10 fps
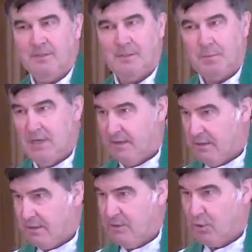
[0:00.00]
it's beyond
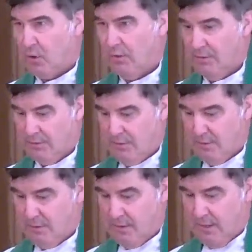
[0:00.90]
our control,
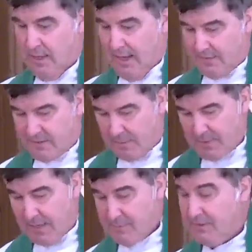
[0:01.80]
and
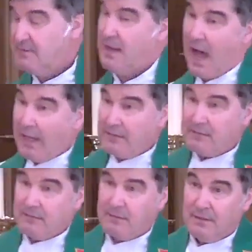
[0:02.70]
sometimes it's not,
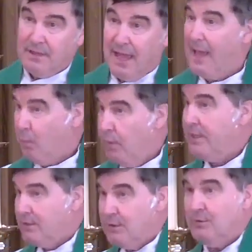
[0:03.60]
and
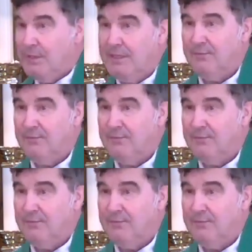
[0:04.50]
we do need